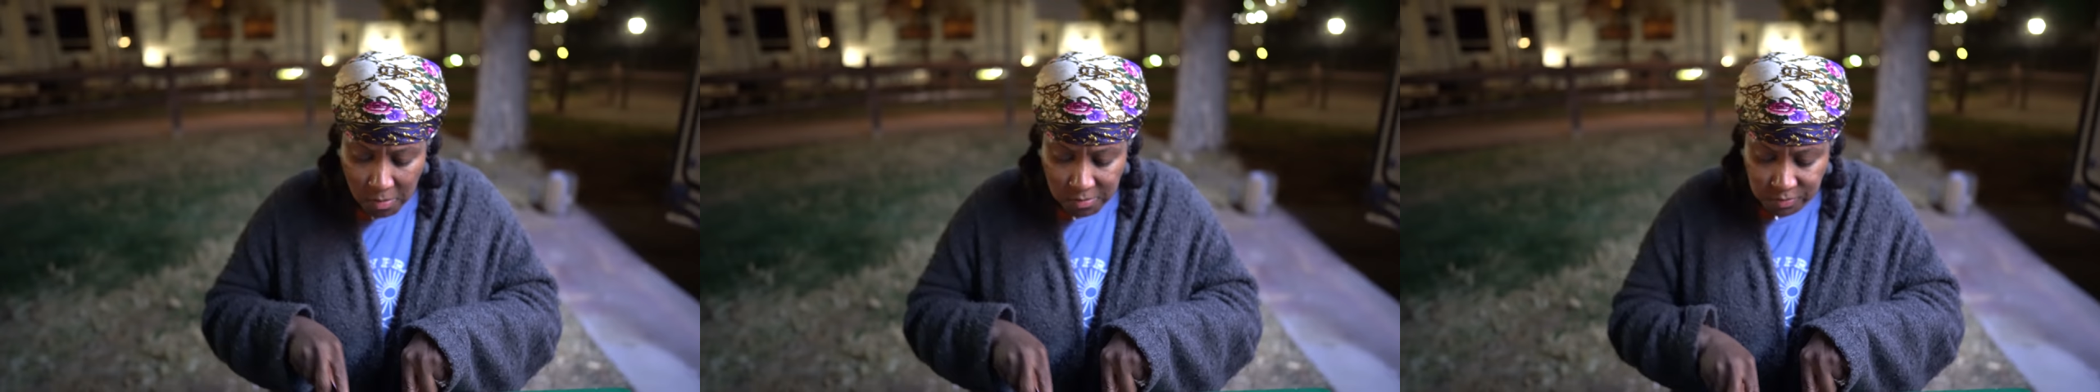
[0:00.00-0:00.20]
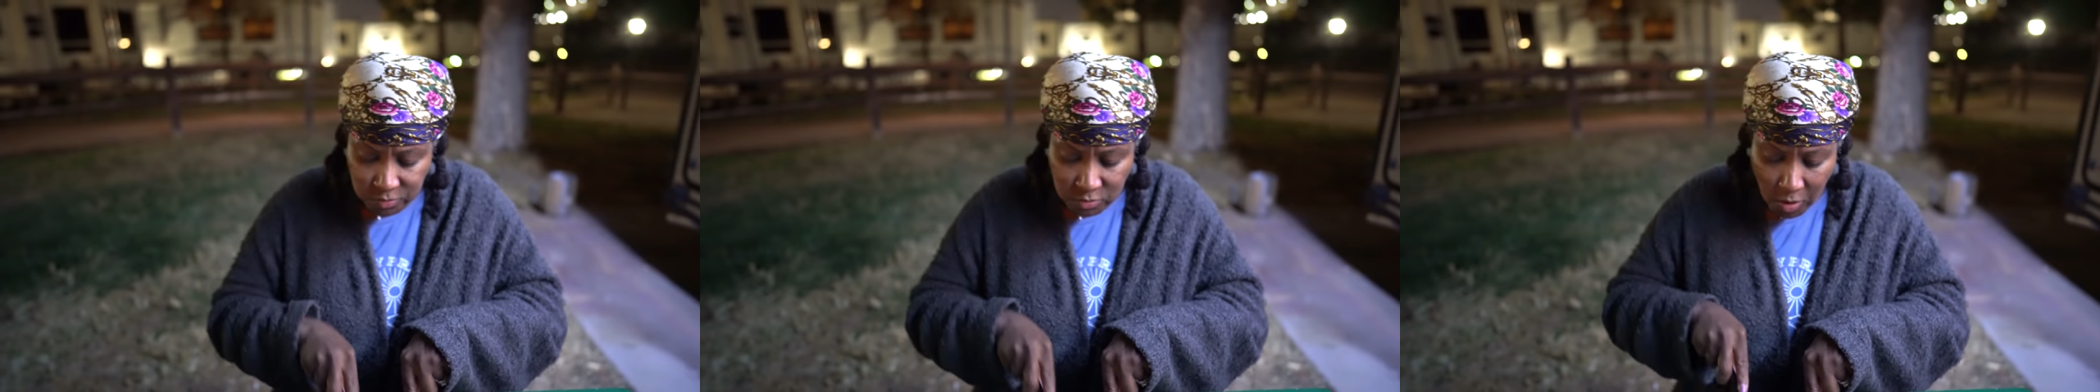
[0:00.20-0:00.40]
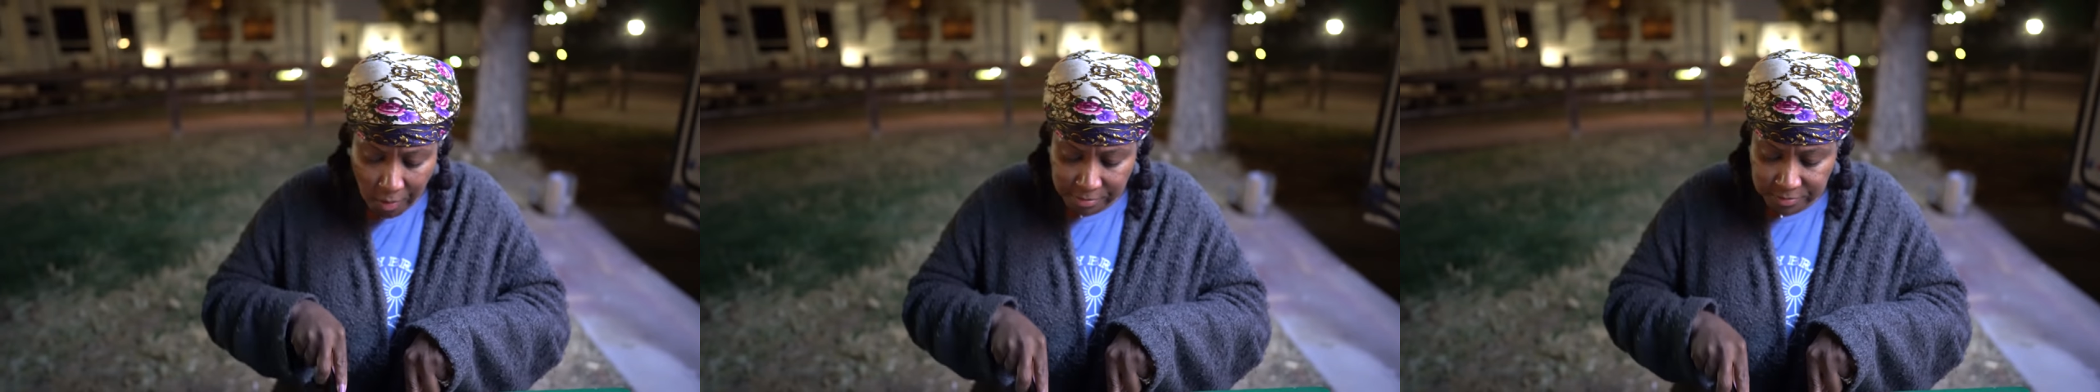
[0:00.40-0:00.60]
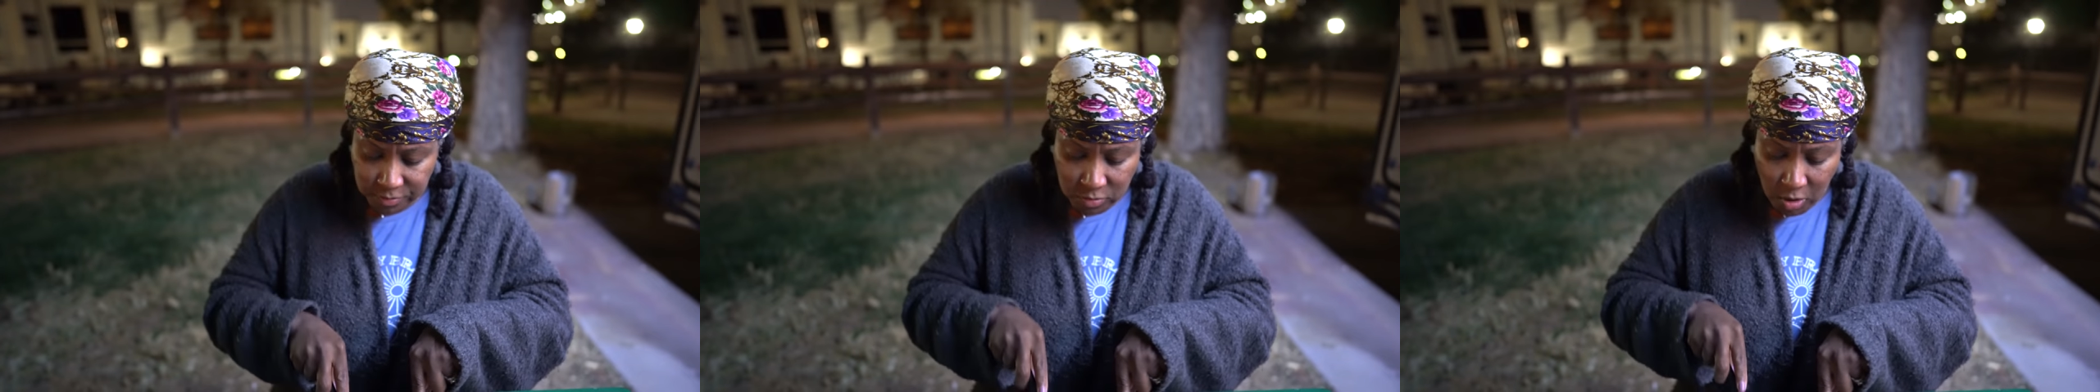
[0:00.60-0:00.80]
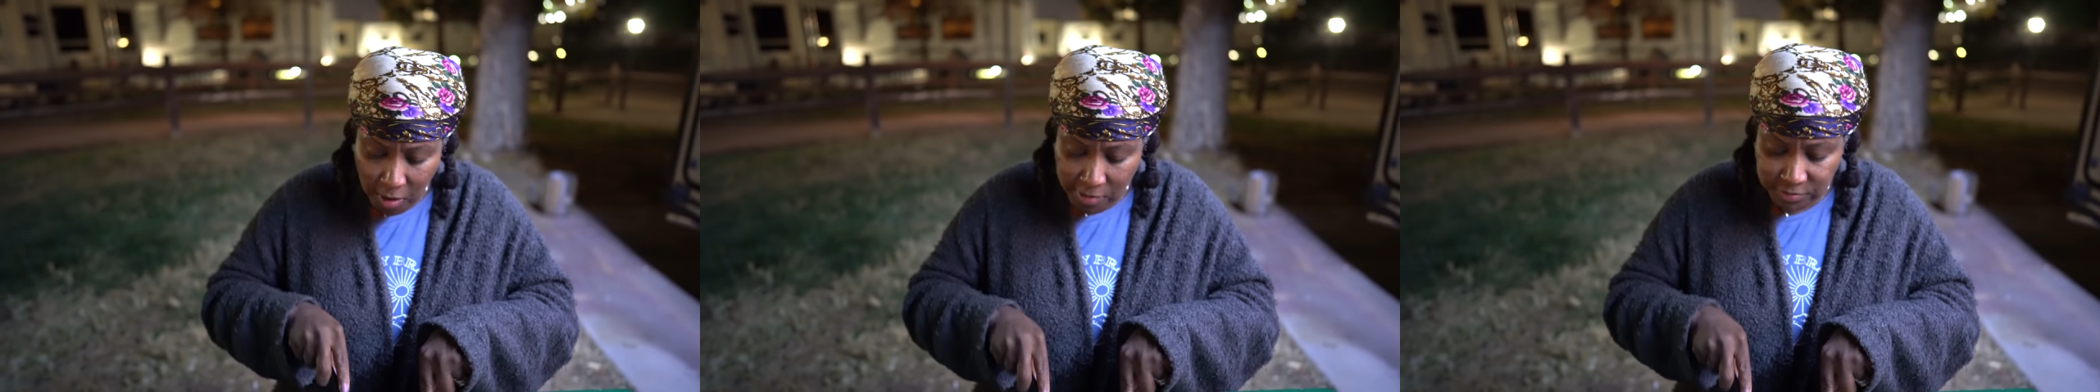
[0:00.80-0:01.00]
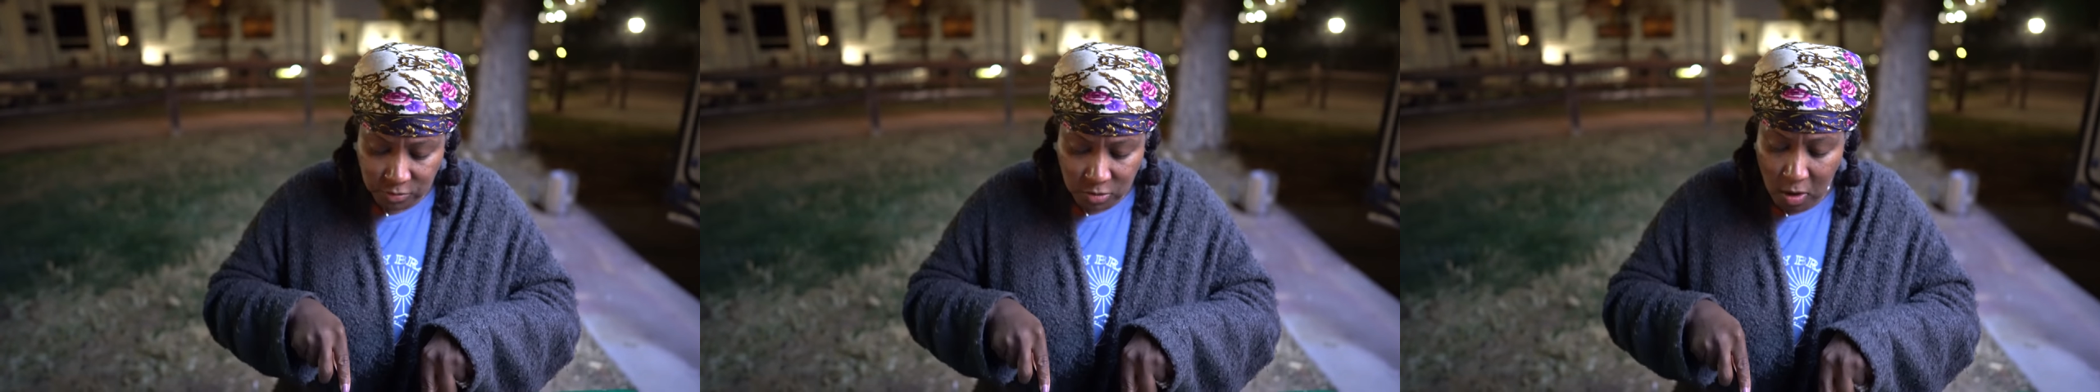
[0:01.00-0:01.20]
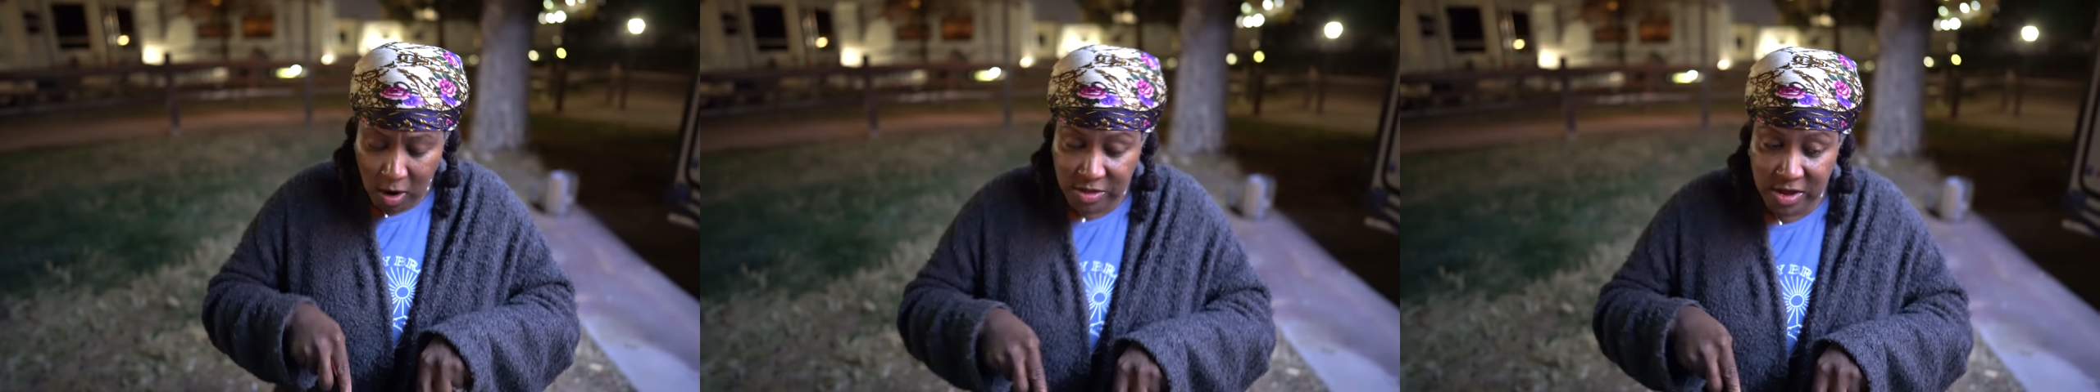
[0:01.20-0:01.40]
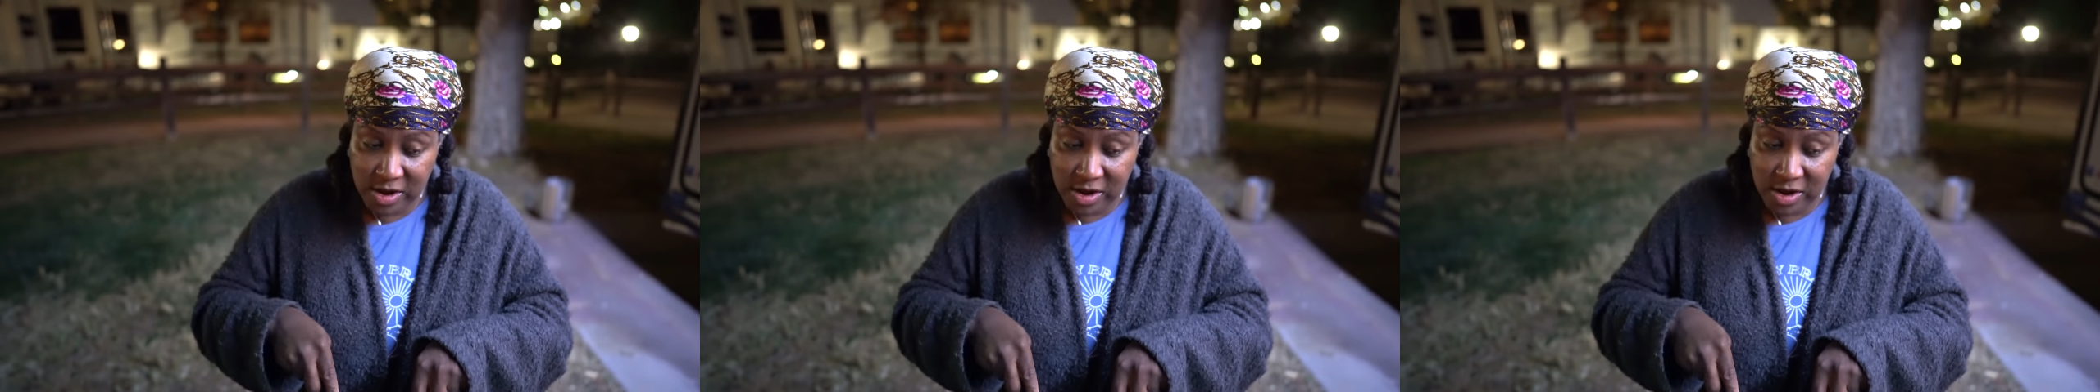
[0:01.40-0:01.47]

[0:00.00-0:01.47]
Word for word: but it's probably cooked enough, no, right?